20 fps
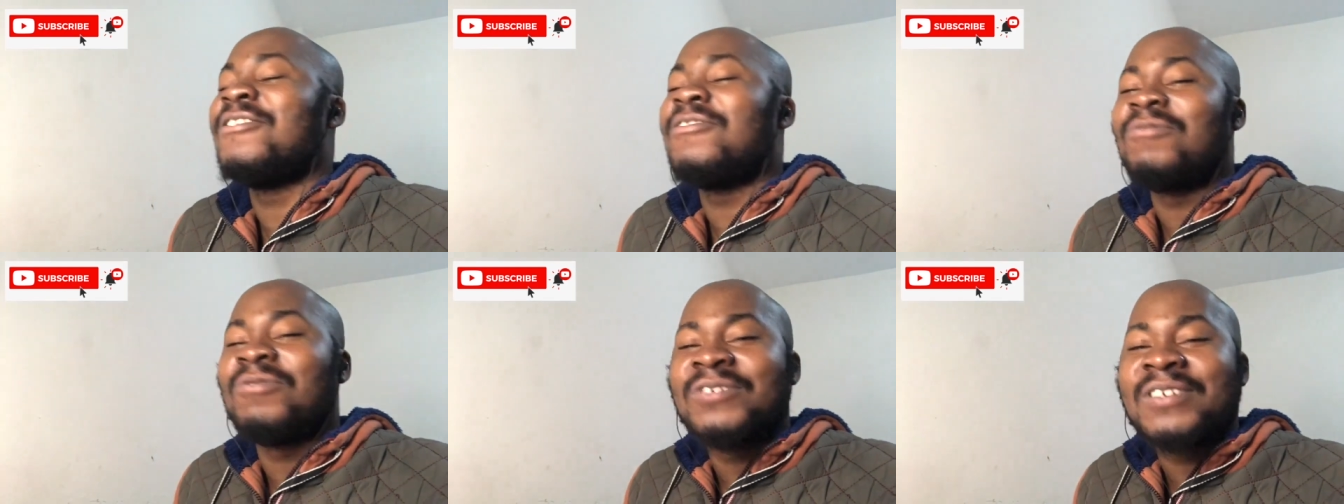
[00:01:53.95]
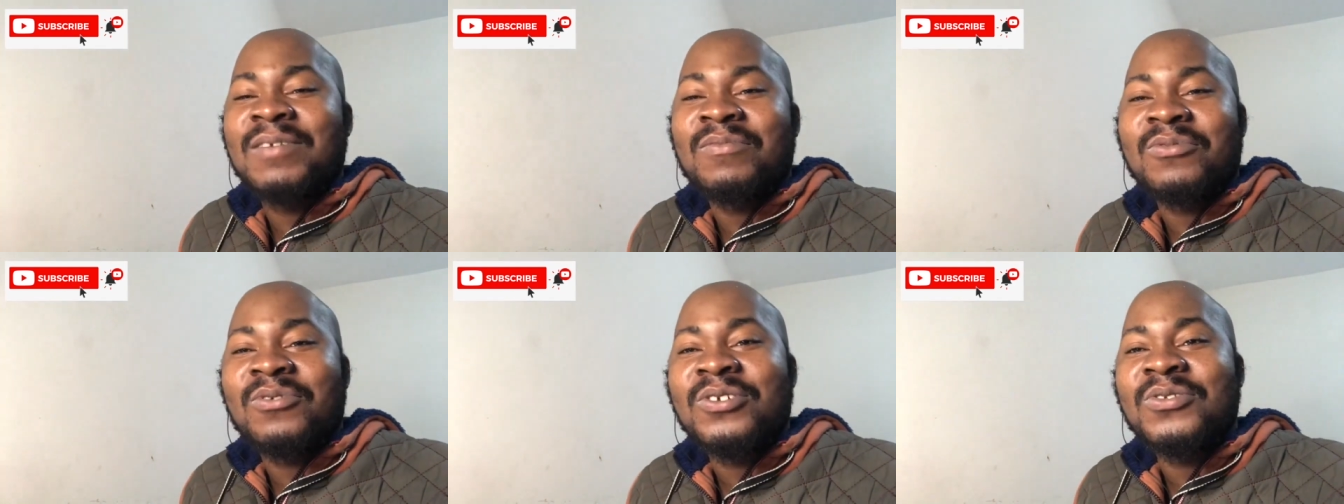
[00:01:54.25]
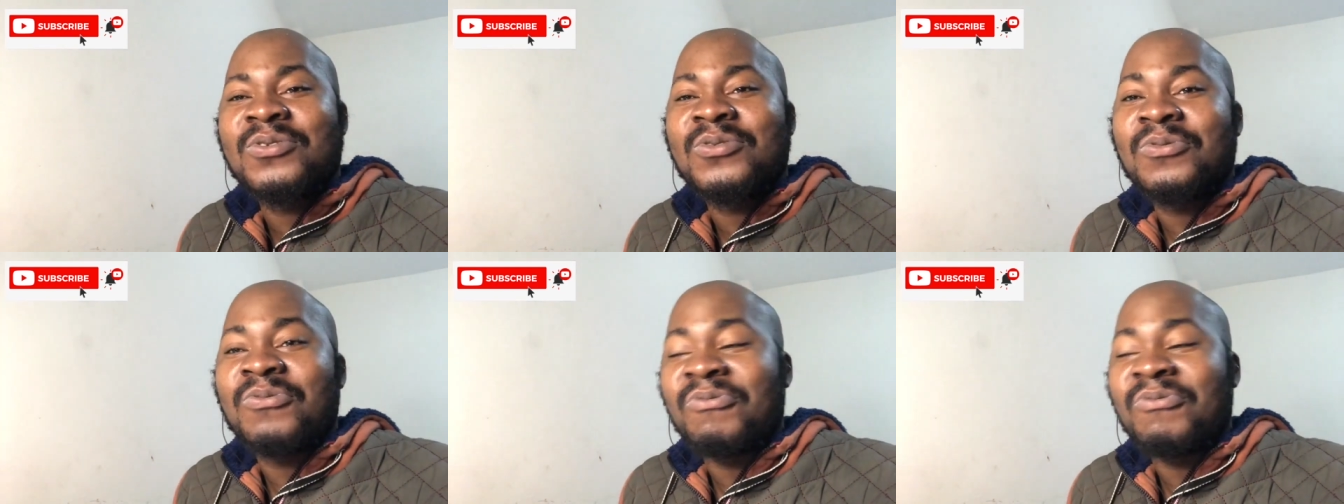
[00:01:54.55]
which I'm going
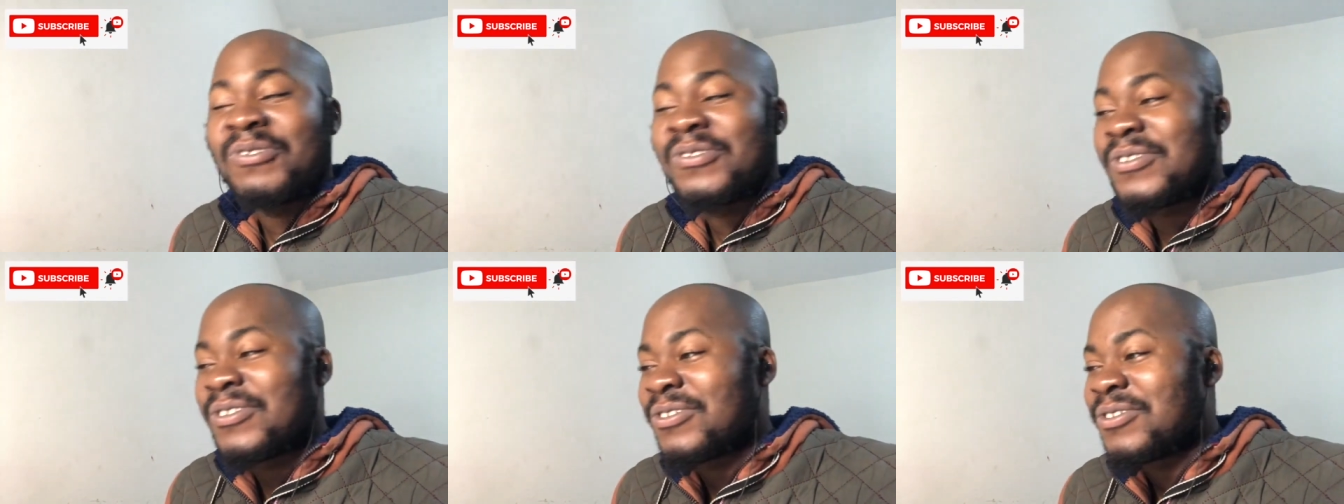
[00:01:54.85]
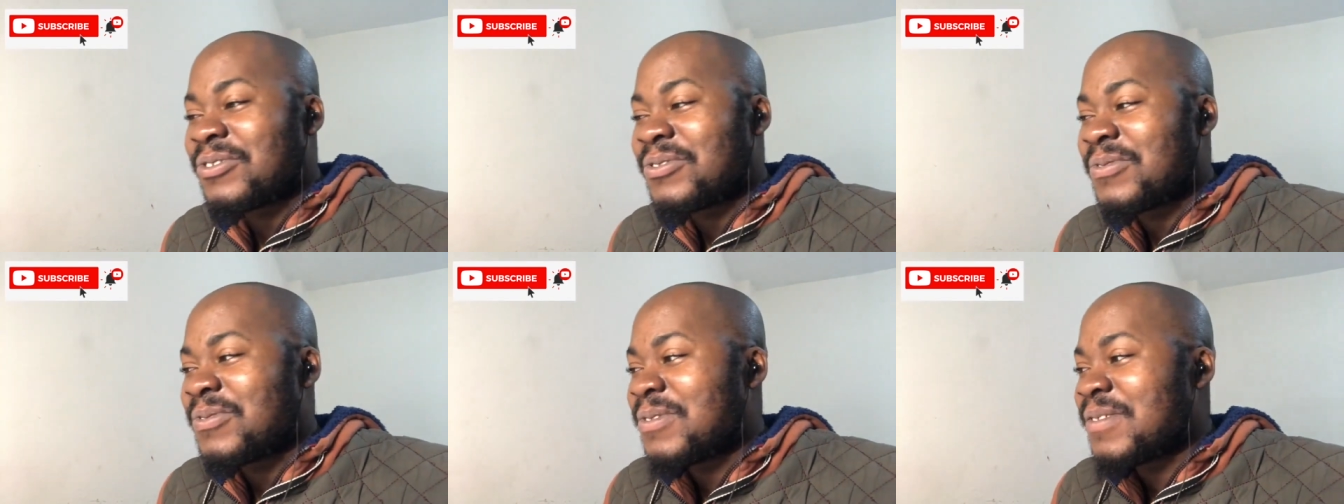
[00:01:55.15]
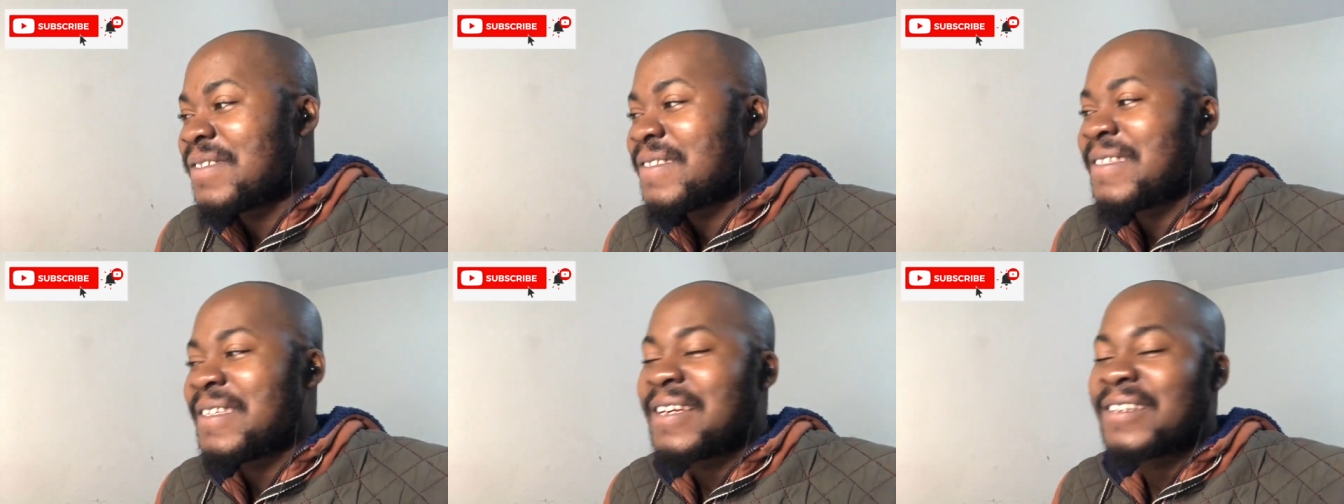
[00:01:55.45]
to do research to
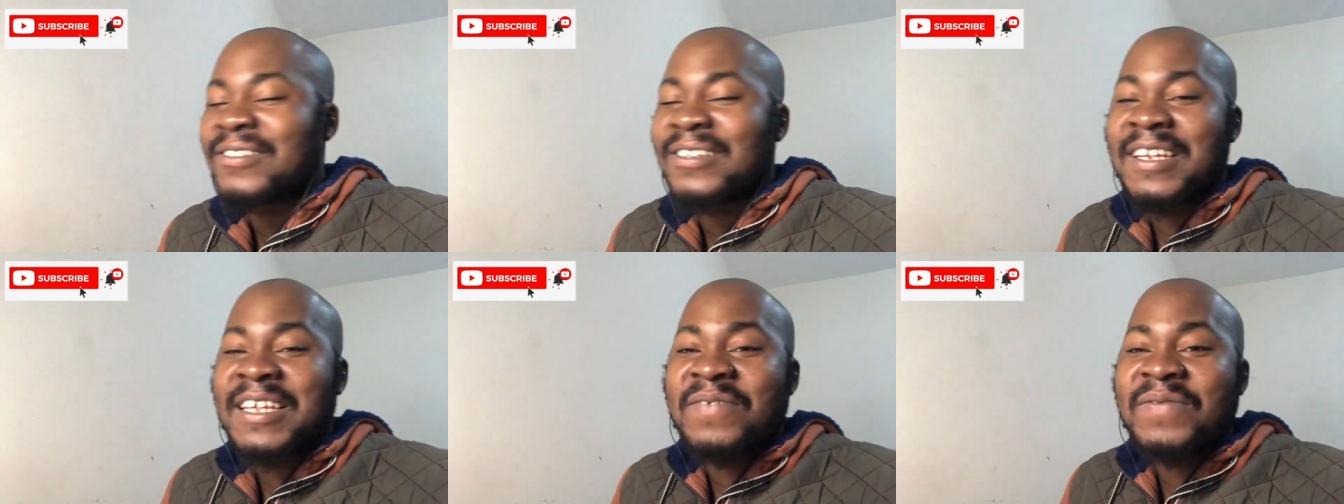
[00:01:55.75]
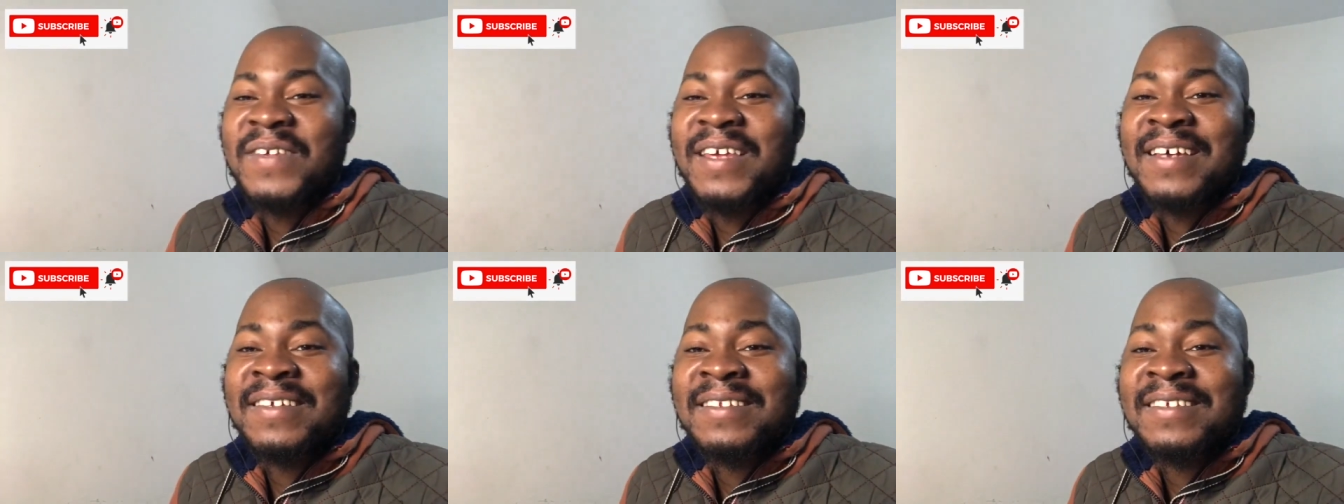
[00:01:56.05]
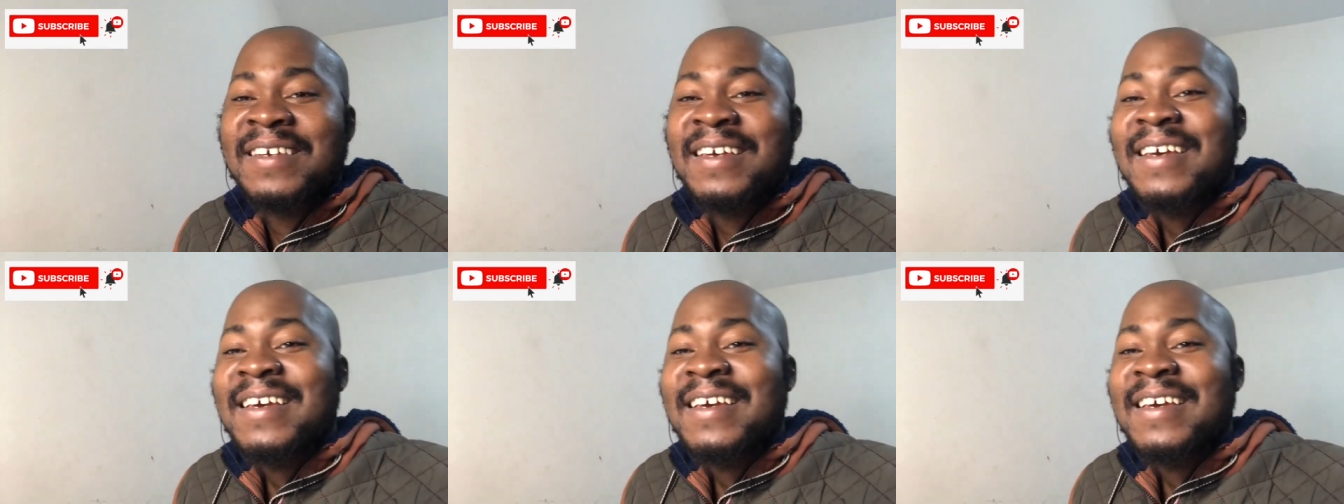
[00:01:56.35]
see actually if he has